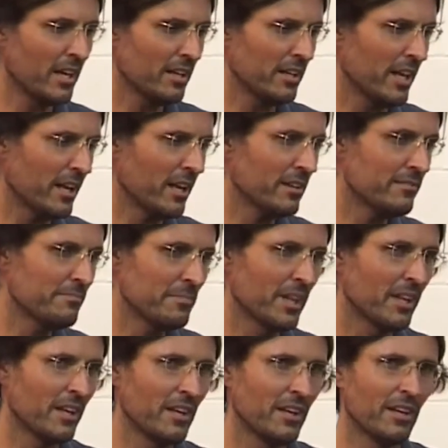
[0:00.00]
Now,
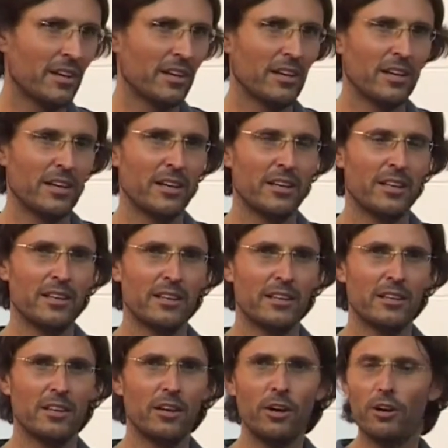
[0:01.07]

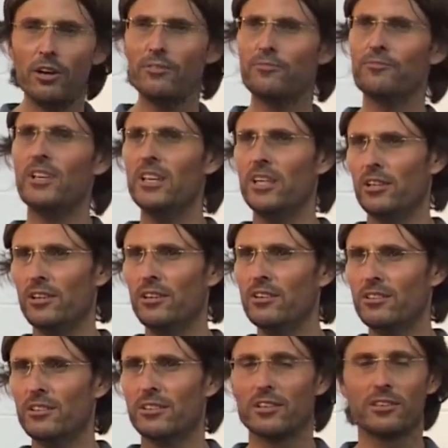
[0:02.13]
her
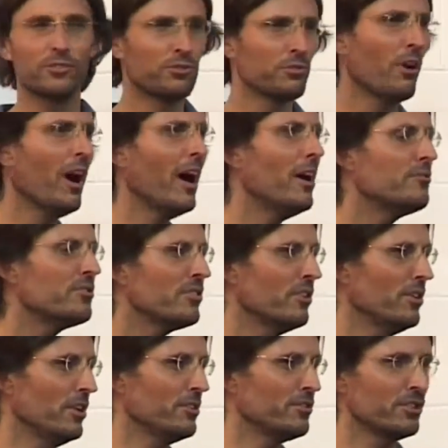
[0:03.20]
fear drives
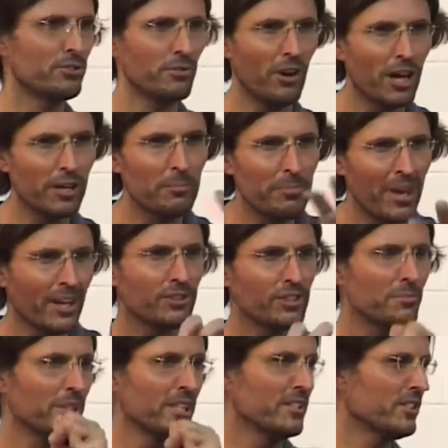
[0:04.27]
her to try to
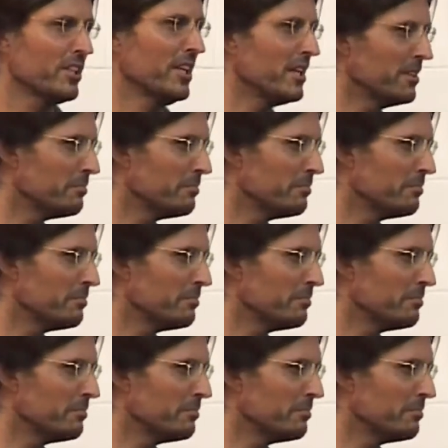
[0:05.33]
badger me to eat